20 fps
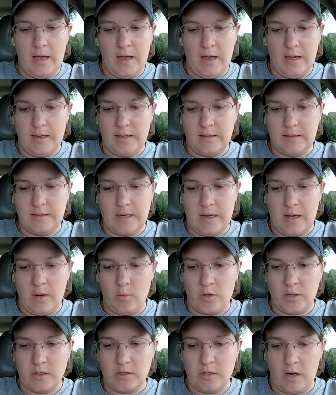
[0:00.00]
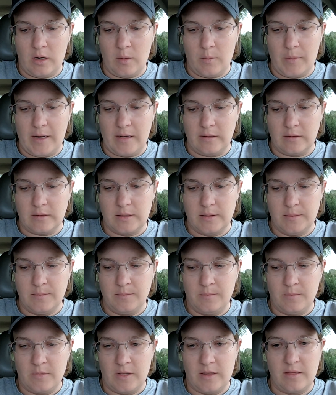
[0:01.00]
And we're going to talk about
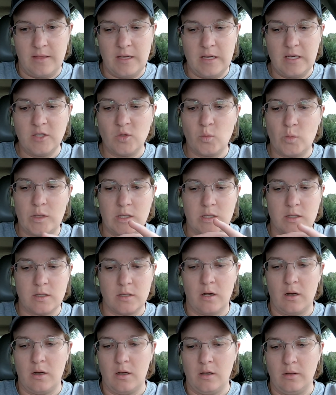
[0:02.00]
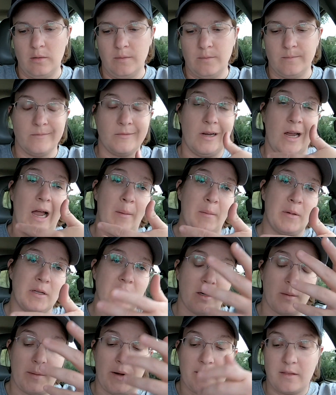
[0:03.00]
the things we saw. I'm going
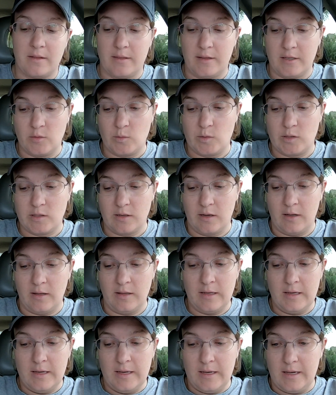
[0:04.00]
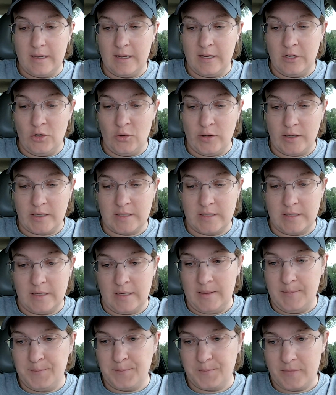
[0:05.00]
to talk about the things we saw in New York
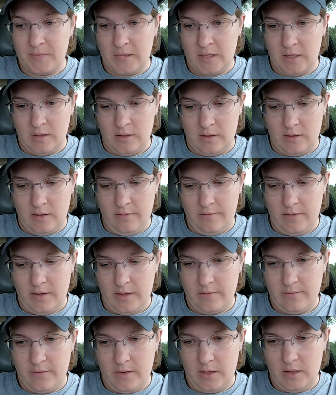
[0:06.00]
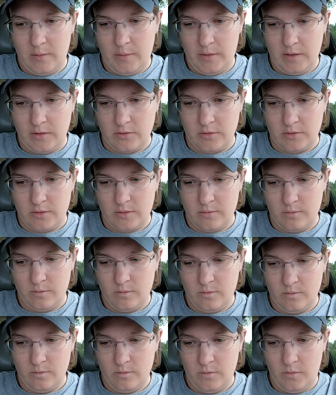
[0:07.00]
City. If I can find the pictures.
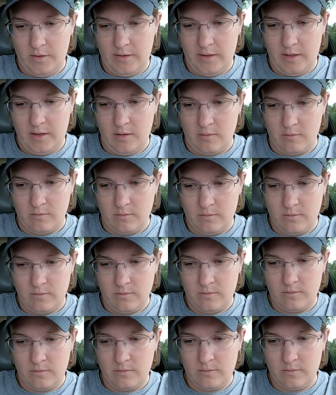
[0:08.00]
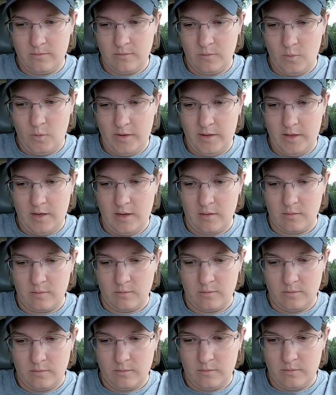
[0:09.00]
Where'd they go? Where'd they go?
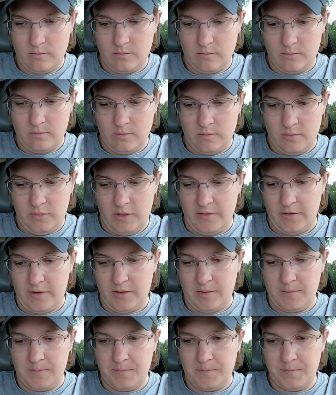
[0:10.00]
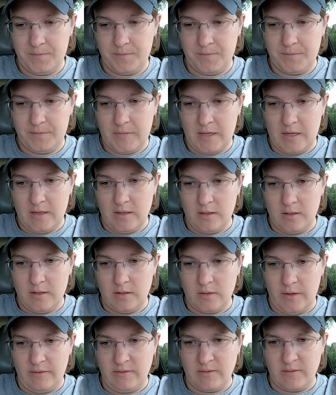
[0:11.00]
They're there.
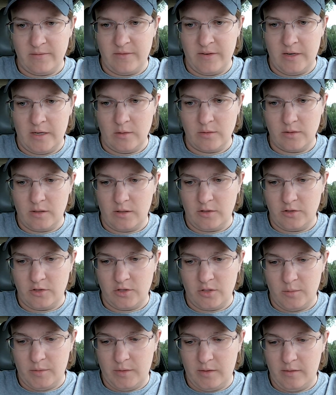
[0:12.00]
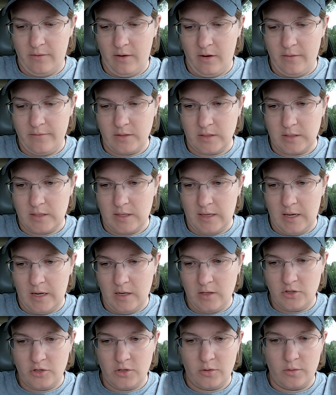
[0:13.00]
So I have some videos on here too, but obviously I
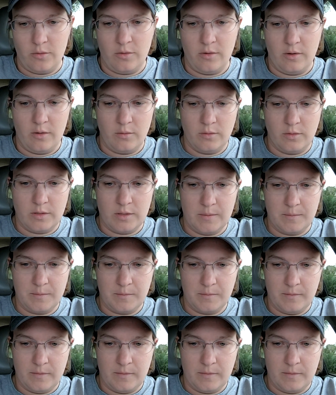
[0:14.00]
can't show you those.